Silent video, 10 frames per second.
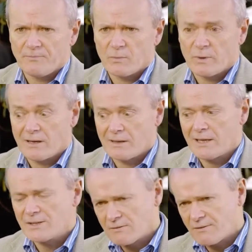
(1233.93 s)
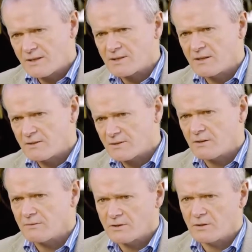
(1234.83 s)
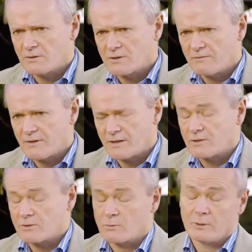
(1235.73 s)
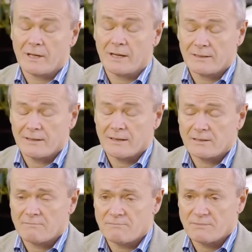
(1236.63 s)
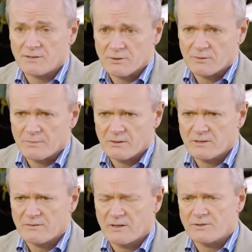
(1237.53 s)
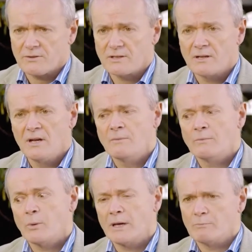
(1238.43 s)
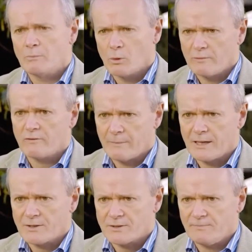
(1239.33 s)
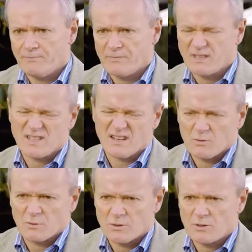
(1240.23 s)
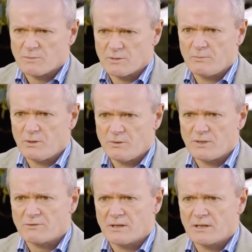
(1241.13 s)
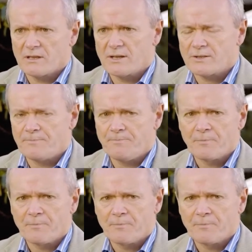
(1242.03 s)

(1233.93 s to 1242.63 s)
We get less defense against coughs, colds, infections. We're more likely to get sick during periods of high stress, but we get more inflammation. The technical term's immune dysregulation.